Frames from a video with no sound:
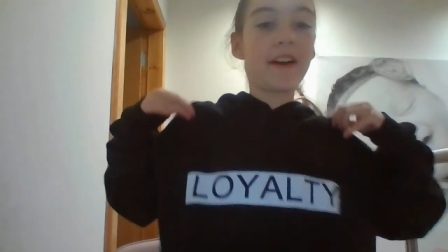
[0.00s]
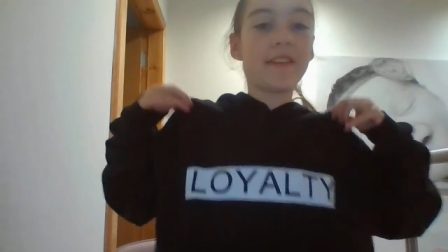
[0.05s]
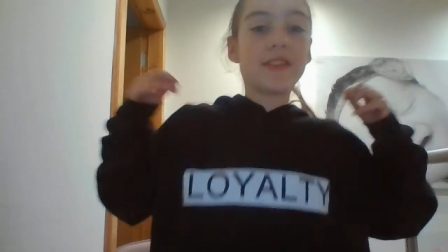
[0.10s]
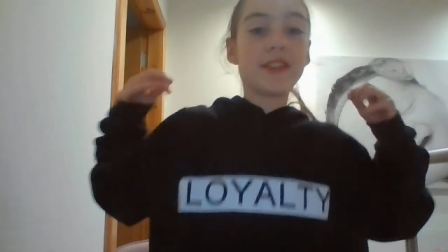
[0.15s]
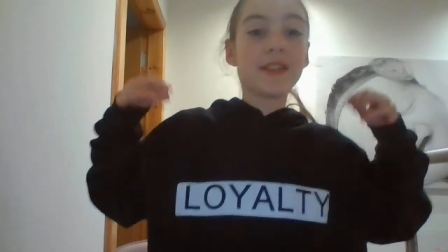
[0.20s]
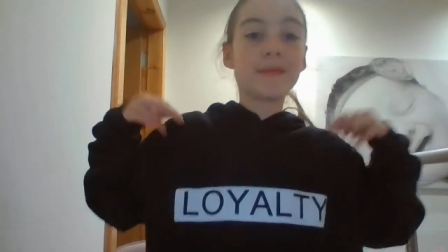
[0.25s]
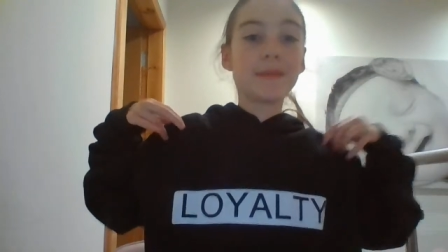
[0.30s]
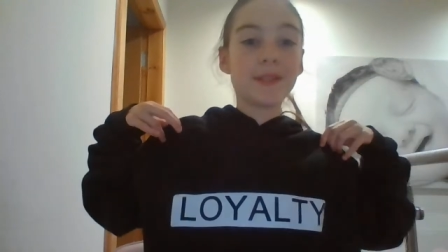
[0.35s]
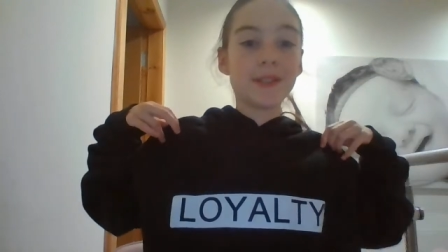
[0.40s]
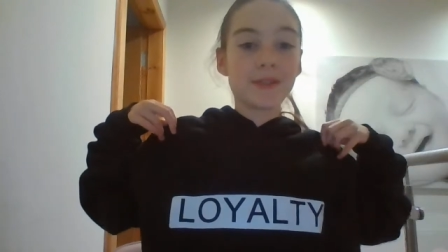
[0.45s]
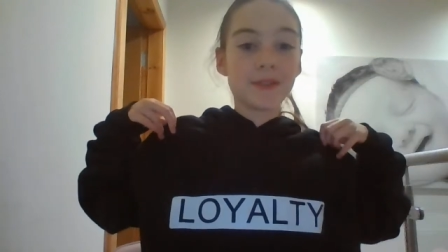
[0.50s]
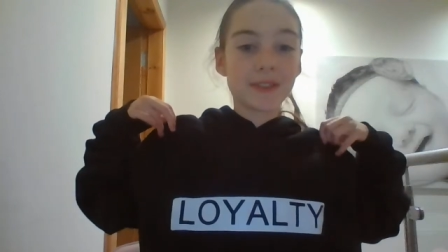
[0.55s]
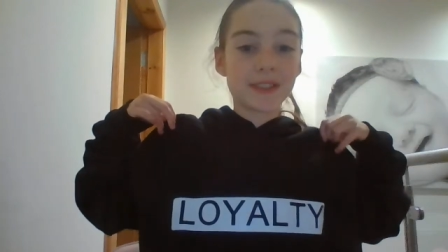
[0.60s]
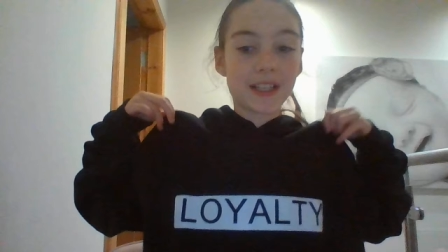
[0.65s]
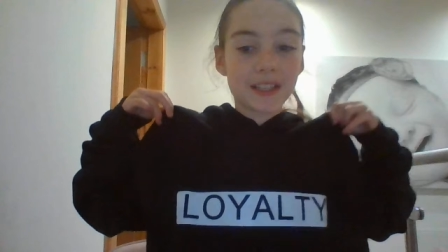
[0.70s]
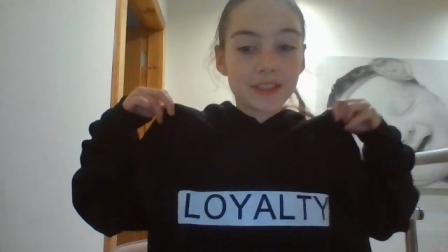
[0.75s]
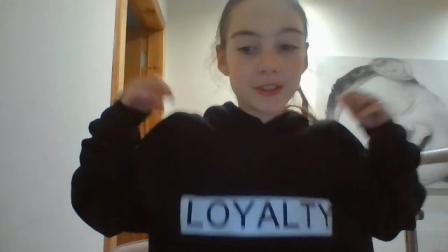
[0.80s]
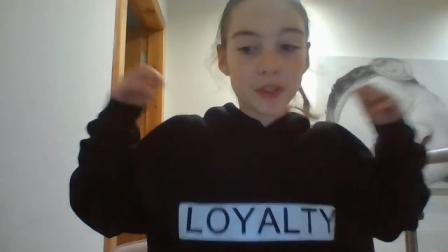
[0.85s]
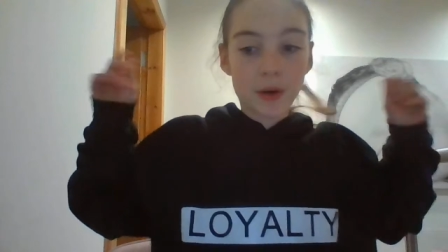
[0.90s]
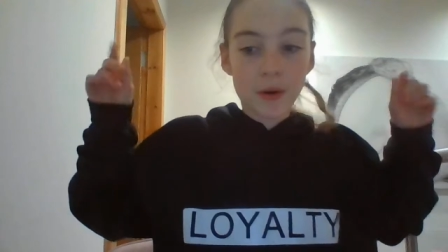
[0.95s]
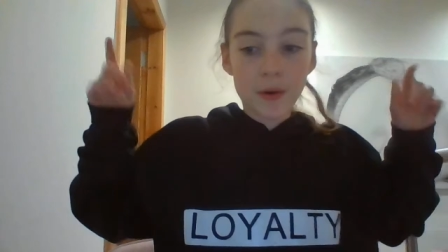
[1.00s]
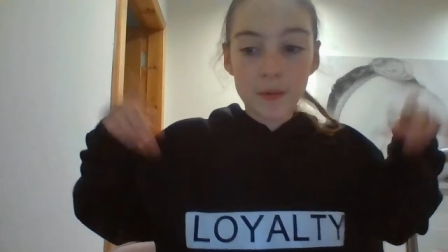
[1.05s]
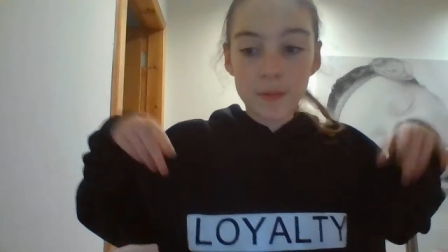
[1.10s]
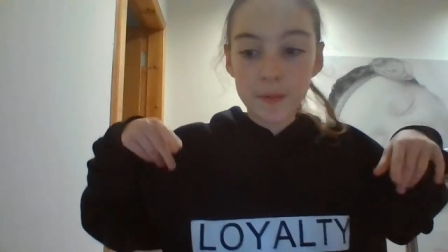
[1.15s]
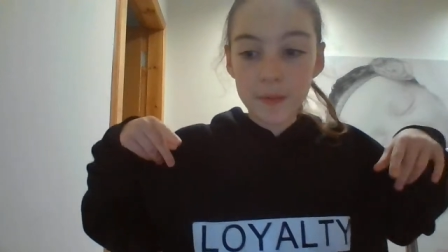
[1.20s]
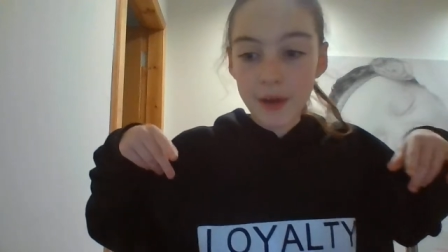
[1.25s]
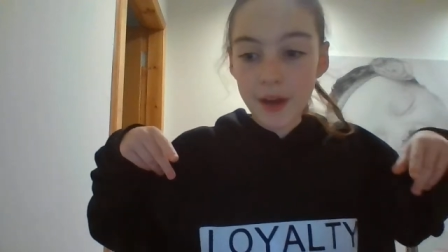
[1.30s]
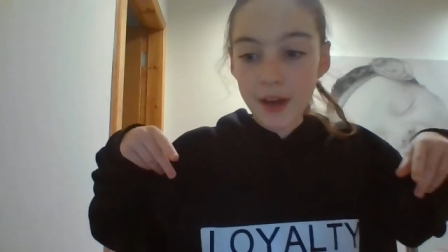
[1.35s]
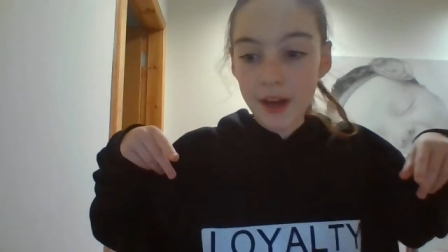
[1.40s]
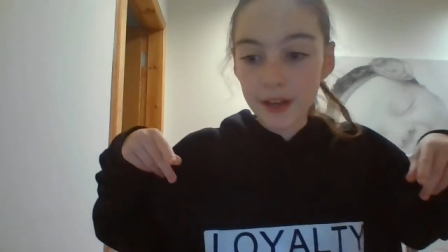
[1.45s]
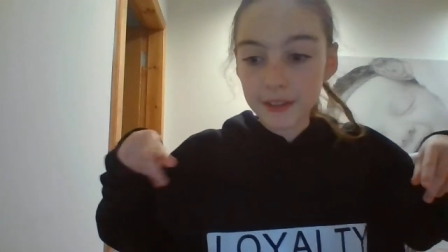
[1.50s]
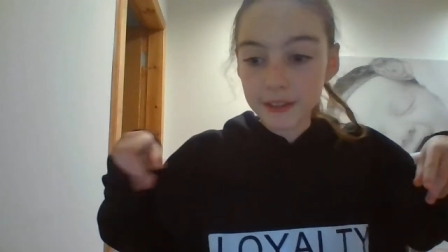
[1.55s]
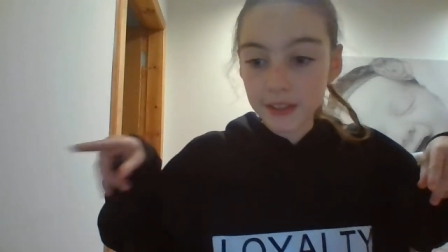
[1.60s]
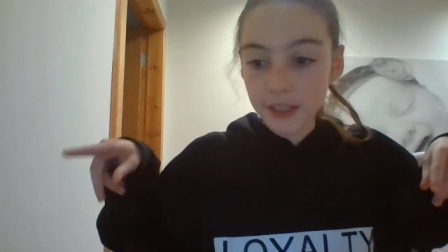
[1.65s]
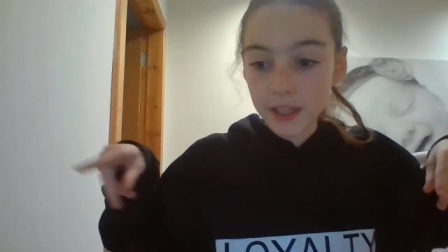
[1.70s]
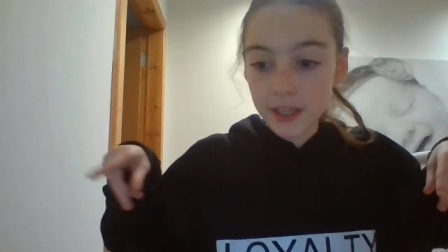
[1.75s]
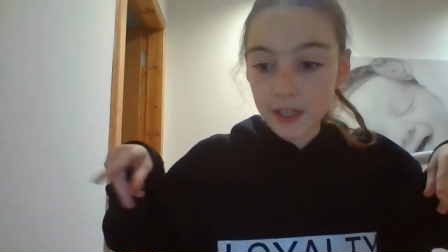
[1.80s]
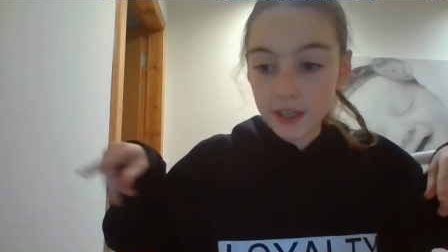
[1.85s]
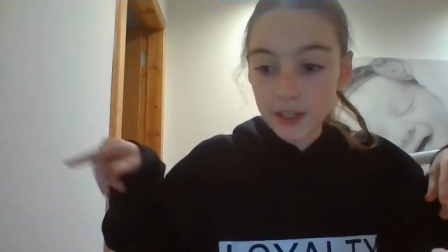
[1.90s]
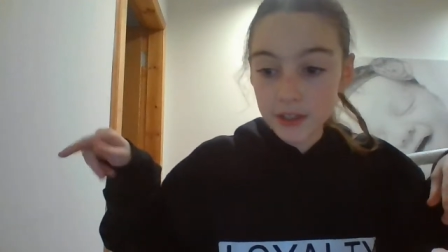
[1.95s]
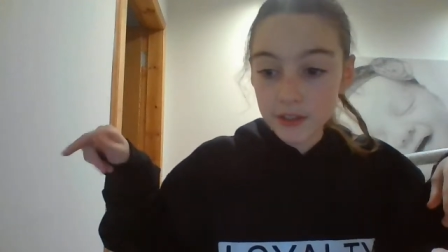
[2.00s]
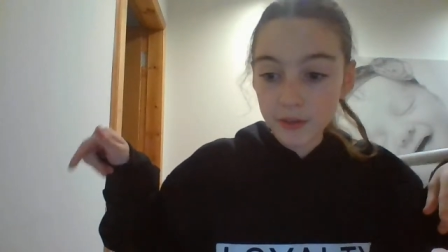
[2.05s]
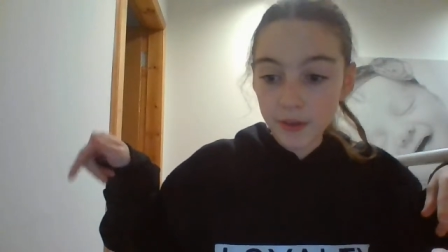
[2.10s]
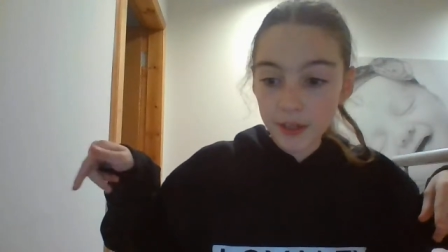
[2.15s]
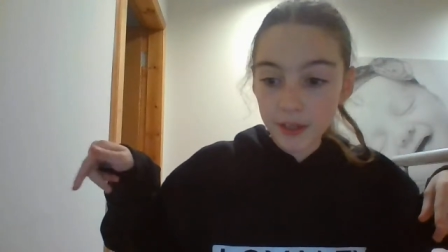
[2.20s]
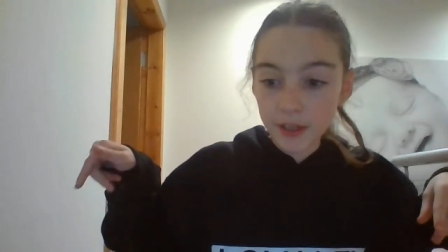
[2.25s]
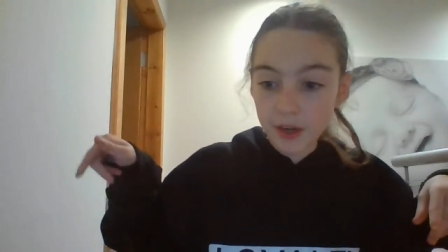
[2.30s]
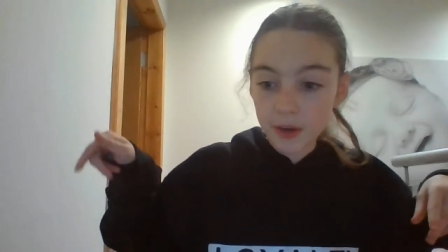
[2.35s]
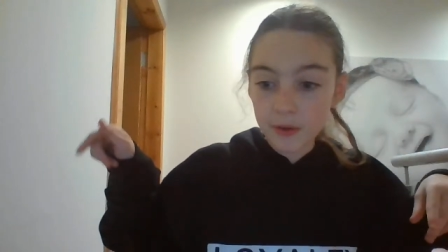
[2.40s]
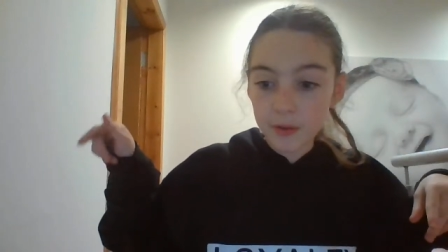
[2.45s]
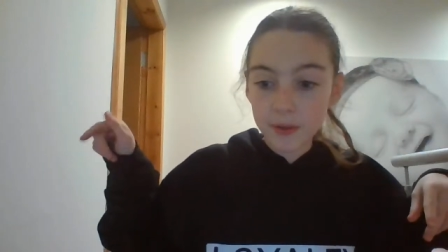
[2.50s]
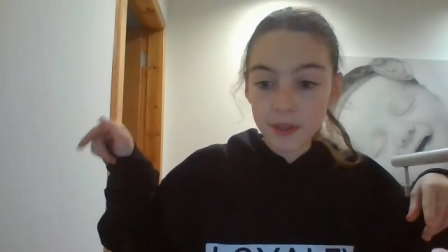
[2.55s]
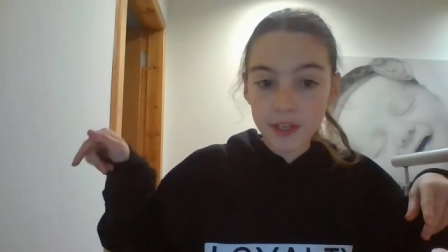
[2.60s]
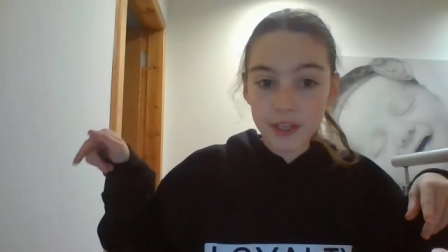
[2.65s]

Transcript: I've just been to a dance call and it is right now